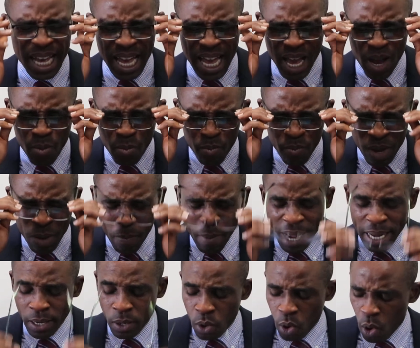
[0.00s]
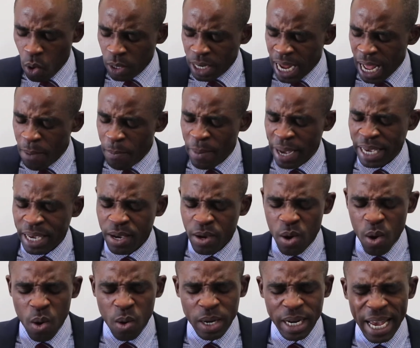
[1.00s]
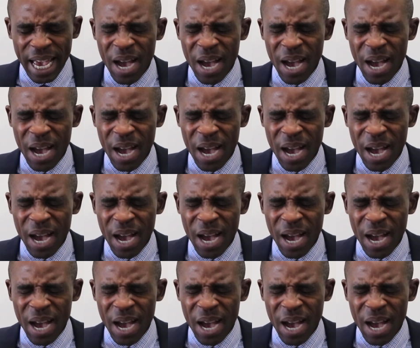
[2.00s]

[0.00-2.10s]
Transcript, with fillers: Help me, my Lord and my God.